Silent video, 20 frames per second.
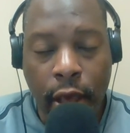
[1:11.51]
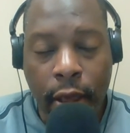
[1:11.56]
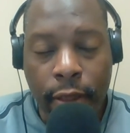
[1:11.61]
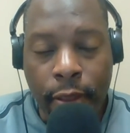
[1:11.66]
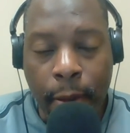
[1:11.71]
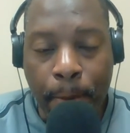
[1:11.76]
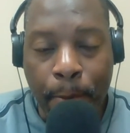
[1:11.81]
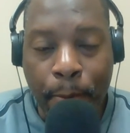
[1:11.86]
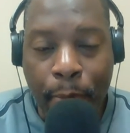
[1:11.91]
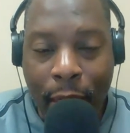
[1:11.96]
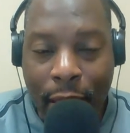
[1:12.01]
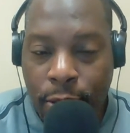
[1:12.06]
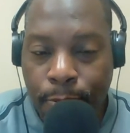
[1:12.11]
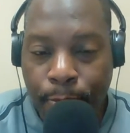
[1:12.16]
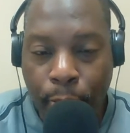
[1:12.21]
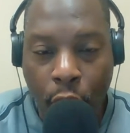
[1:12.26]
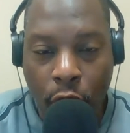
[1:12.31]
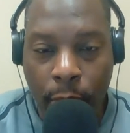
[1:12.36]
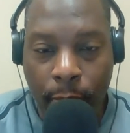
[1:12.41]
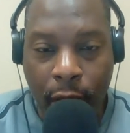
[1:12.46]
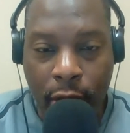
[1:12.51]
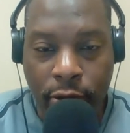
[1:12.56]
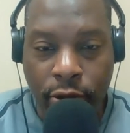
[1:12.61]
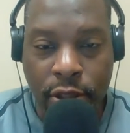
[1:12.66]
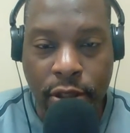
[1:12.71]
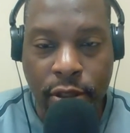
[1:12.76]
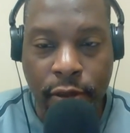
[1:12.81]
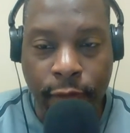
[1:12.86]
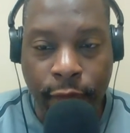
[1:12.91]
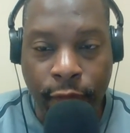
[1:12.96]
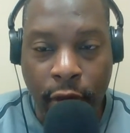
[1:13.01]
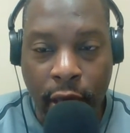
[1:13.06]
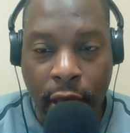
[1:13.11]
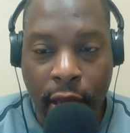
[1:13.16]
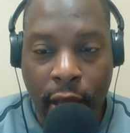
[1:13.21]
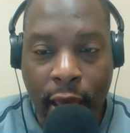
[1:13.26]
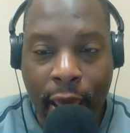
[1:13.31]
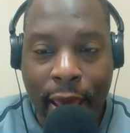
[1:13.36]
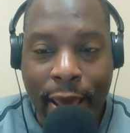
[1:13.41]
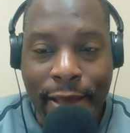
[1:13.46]
The best part about this event
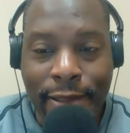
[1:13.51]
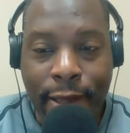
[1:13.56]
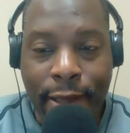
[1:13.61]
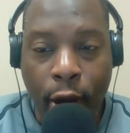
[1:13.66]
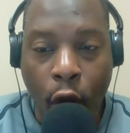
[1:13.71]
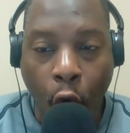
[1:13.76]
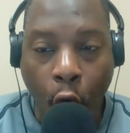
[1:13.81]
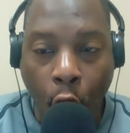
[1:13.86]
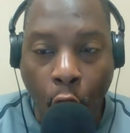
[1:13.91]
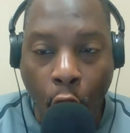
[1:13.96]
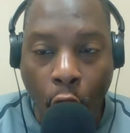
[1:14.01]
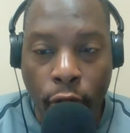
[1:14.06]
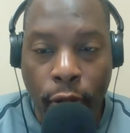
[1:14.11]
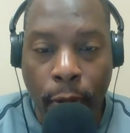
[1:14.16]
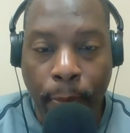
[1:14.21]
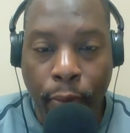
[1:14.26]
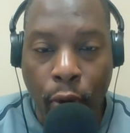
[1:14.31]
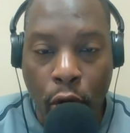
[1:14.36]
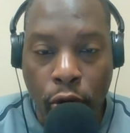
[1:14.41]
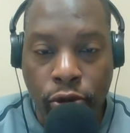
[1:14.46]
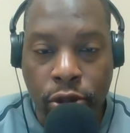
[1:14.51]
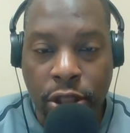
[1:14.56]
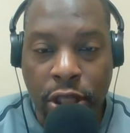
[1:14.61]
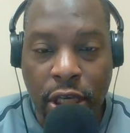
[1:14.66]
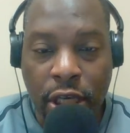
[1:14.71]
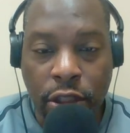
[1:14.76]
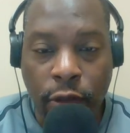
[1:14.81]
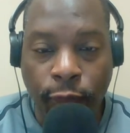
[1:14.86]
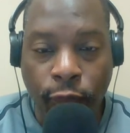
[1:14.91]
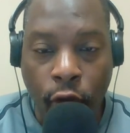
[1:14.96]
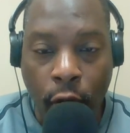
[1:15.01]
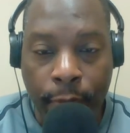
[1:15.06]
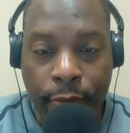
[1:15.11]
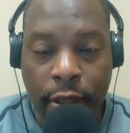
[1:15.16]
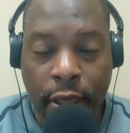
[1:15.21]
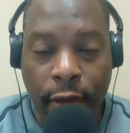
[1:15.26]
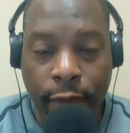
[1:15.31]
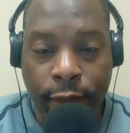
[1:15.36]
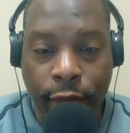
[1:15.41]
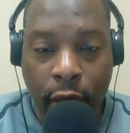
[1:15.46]
is that all the proceeds from
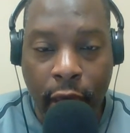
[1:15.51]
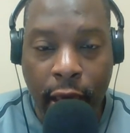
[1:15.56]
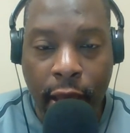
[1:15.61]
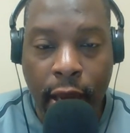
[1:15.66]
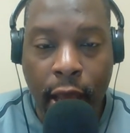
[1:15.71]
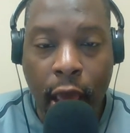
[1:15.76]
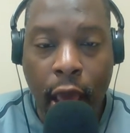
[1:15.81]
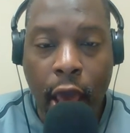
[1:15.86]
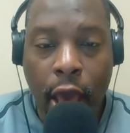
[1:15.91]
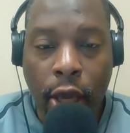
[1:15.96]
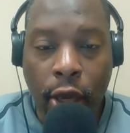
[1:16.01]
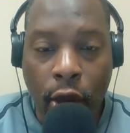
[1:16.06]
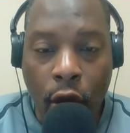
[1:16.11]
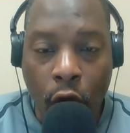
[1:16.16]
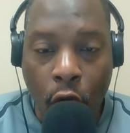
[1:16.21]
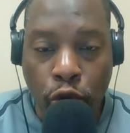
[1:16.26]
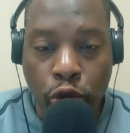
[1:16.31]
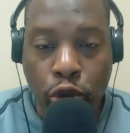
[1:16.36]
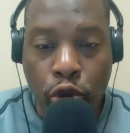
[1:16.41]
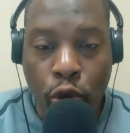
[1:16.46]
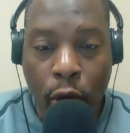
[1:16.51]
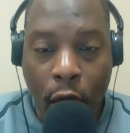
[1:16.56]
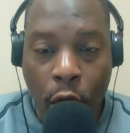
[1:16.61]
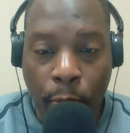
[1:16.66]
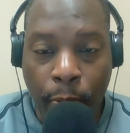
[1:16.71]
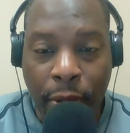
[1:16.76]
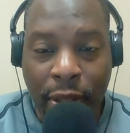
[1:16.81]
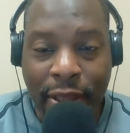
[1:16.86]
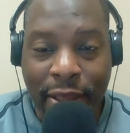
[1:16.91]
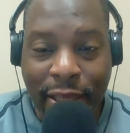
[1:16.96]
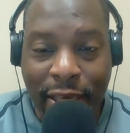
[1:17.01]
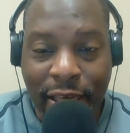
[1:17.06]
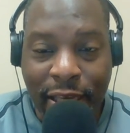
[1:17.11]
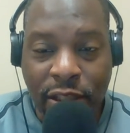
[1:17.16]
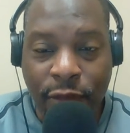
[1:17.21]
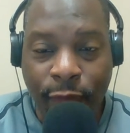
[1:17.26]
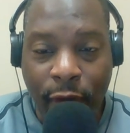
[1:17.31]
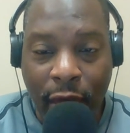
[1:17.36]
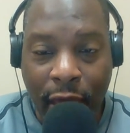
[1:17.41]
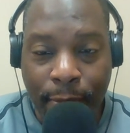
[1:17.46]
the event go to helping
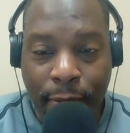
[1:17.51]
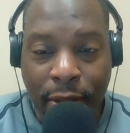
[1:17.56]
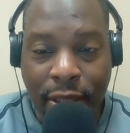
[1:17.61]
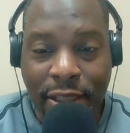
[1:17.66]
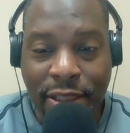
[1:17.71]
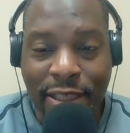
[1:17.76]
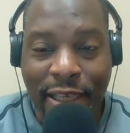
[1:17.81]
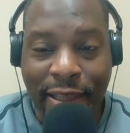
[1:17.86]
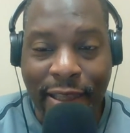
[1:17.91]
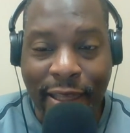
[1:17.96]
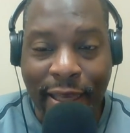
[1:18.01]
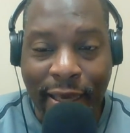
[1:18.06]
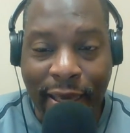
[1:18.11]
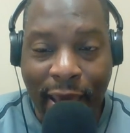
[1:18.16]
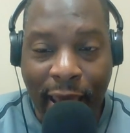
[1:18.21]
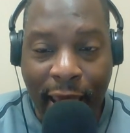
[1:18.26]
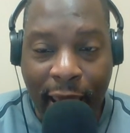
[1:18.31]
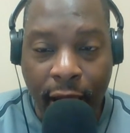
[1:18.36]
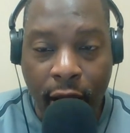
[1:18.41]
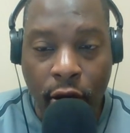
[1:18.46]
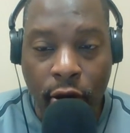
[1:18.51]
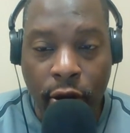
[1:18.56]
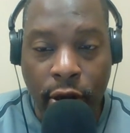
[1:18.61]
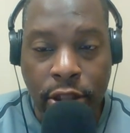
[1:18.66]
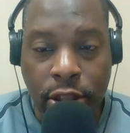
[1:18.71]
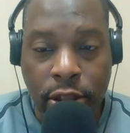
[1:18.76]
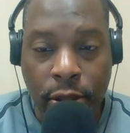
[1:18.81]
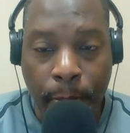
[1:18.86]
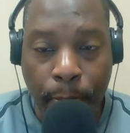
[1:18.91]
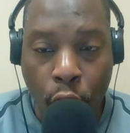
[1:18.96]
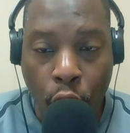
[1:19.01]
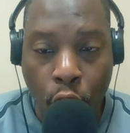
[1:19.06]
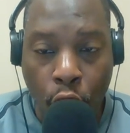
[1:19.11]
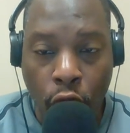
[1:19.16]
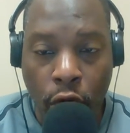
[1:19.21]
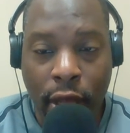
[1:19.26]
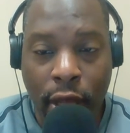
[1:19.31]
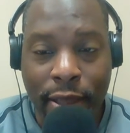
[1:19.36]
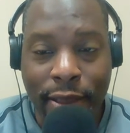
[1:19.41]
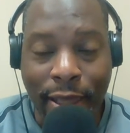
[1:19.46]
these families get the care and
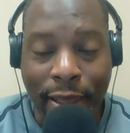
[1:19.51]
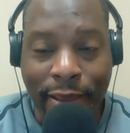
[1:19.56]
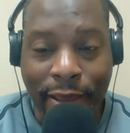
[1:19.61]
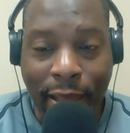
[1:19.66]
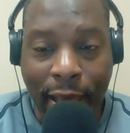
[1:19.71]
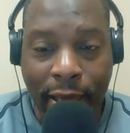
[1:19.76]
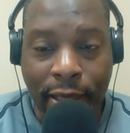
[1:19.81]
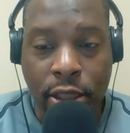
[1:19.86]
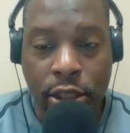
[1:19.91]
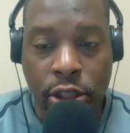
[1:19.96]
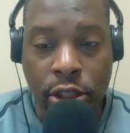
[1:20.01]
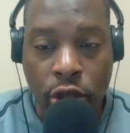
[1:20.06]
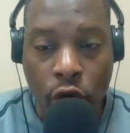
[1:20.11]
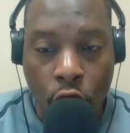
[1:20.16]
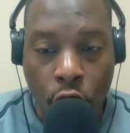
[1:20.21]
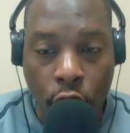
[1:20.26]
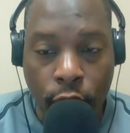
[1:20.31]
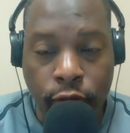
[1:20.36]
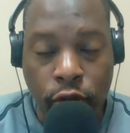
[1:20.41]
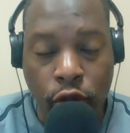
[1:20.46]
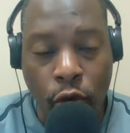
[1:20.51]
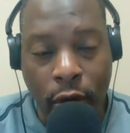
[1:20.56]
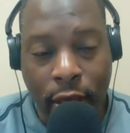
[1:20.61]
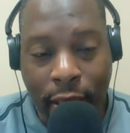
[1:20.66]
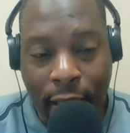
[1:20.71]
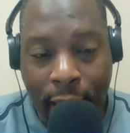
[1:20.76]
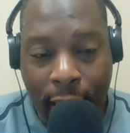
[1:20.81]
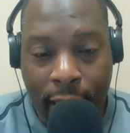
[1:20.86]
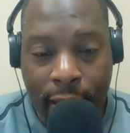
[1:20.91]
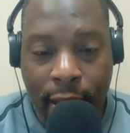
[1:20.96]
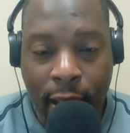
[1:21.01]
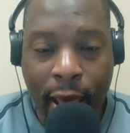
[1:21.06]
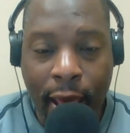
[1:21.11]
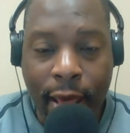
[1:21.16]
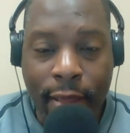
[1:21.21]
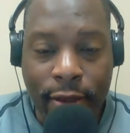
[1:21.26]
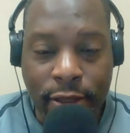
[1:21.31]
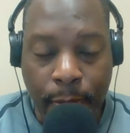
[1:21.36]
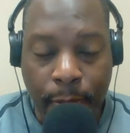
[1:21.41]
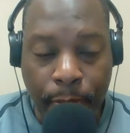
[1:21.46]
support that they deserve. So again,
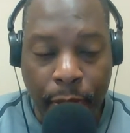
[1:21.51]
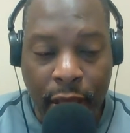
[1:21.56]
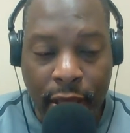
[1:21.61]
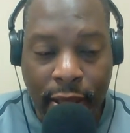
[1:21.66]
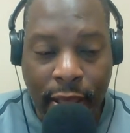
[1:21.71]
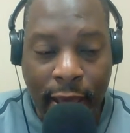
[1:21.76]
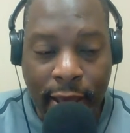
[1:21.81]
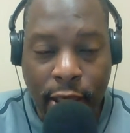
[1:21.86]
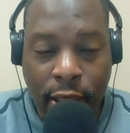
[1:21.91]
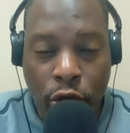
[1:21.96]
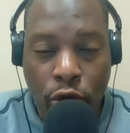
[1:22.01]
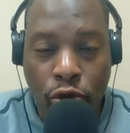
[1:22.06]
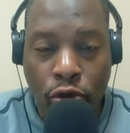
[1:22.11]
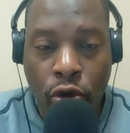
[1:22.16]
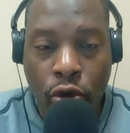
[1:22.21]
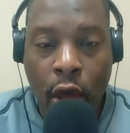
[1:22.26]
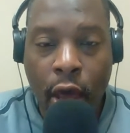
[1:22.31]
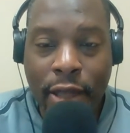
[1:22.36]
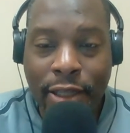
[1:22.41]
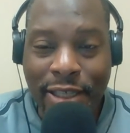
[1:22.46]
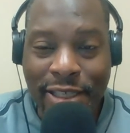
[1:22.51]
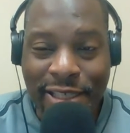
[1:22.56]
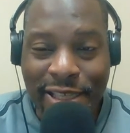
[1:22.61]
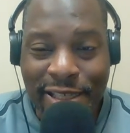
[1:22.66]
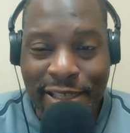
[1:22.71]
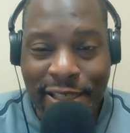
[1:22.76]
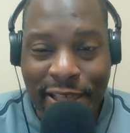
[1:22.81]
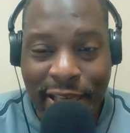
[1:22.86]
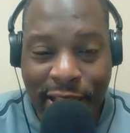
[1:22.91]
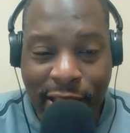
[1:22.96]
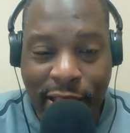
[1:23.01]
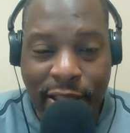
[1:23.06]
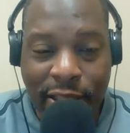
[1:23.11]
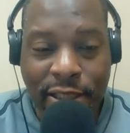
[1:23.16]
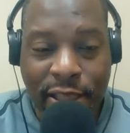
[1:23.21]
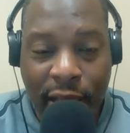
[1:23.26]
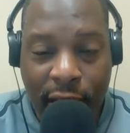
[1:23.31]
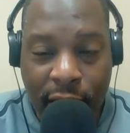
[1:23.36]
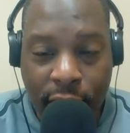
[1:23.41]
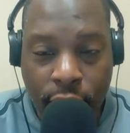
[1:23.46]
it's a big thank you to Cecilia
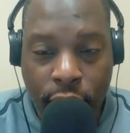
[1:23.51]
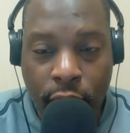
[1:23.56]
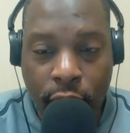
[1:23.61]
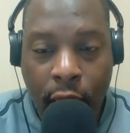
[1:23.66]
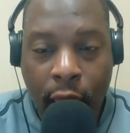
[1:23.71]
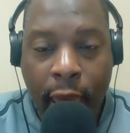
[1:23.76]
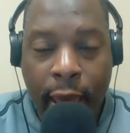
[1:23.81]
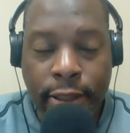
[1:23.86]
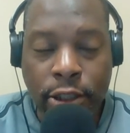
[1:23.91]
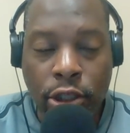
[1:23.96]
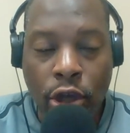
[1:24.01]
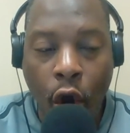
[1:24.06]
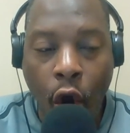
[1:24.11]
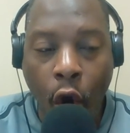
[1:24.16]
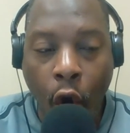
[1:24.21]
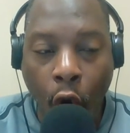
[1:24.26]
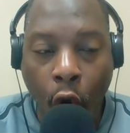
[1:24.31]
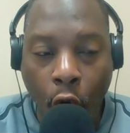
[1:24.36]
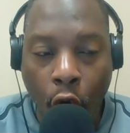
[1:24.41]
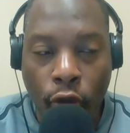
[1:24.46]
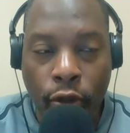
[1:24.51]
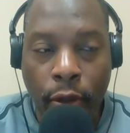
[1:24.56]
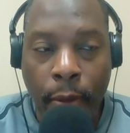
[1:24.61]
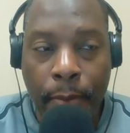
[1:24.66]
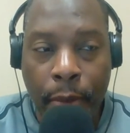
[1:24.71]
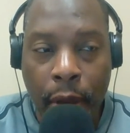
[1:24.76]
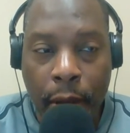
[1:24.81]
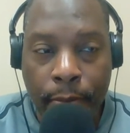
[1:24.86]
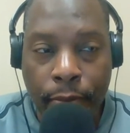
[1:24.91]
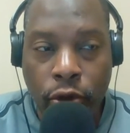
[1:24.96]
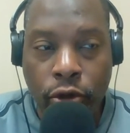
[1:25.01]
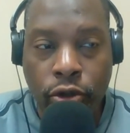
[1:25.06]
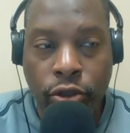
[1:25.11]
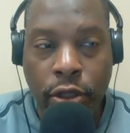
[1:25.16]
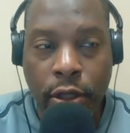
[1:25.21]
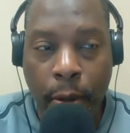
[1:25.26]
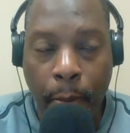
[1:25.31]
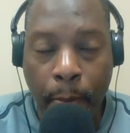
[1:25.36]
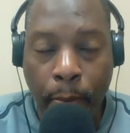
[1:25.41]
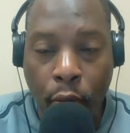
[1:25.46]
Tennert and to all the members
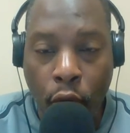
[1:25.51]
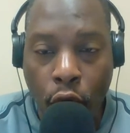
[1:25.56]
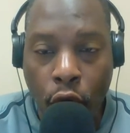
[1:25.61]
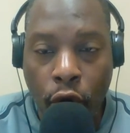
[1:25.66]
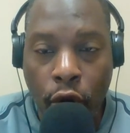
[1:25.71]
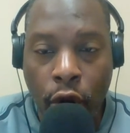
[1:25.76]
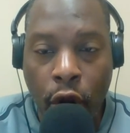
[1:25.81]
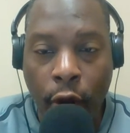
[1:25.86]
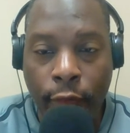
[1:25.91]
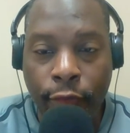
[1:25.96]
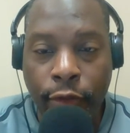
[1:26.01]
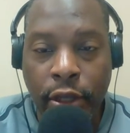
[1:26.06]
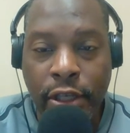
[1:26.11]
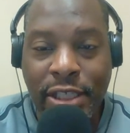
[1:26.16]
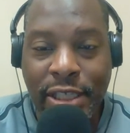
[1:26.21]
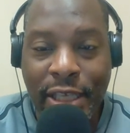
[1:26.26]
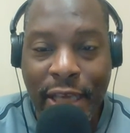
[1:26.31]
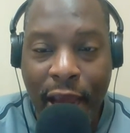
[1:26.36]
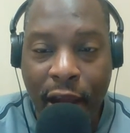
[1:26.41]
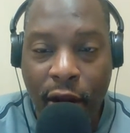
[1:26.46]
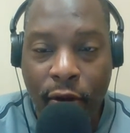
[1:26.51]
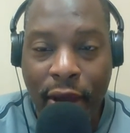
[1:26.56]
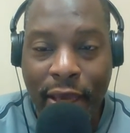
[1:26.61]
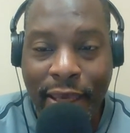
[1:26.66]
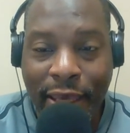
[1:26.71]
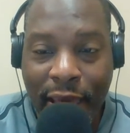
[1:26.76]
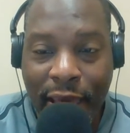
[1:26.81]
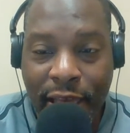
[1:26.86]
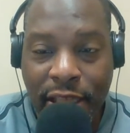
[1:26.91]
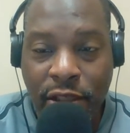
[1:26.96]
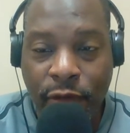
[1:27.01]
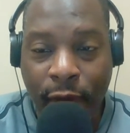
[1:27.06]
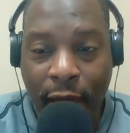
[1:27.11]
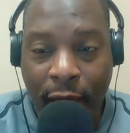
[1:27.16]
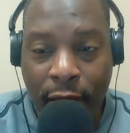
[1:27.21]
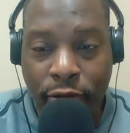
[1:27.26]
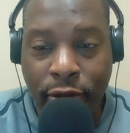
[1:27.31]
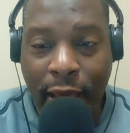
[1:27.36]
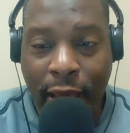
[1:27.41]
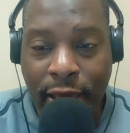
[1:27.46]
and the board of the Sierra Kids
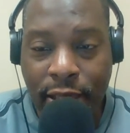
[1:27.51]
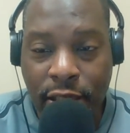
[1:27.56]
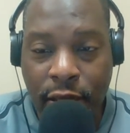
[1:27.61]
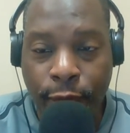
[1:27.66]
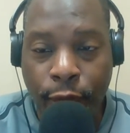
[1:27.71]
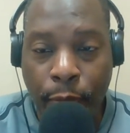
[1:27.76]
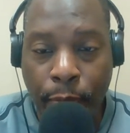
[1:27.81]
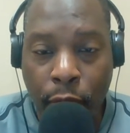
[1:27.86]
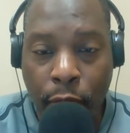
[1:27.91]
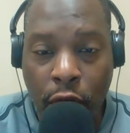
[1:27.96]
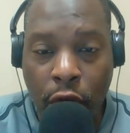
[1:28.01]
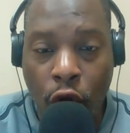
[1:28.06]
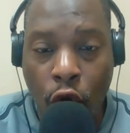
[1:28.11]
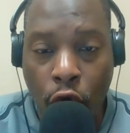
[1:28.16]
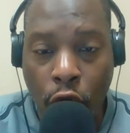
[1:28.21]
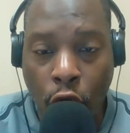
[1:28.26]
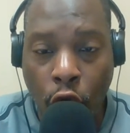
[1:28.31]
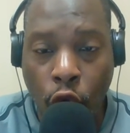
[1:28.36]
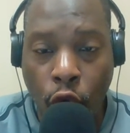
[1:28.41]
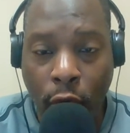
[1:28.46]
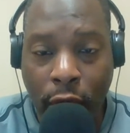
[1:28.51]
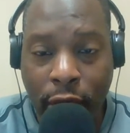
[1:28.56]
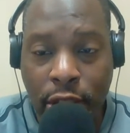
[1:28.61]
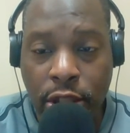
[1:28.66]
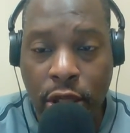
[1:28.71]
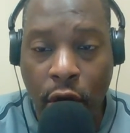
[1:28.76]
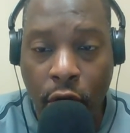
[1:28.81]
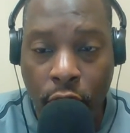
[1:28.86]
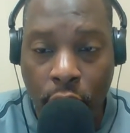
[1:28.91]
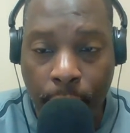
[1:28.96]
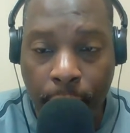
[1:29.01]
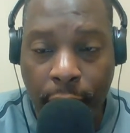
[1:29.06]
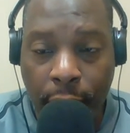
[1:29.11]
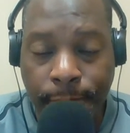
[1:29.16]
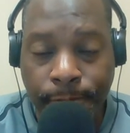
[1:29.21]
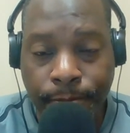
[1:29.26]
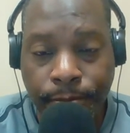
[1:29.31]
Foundation for putting on a great tournament.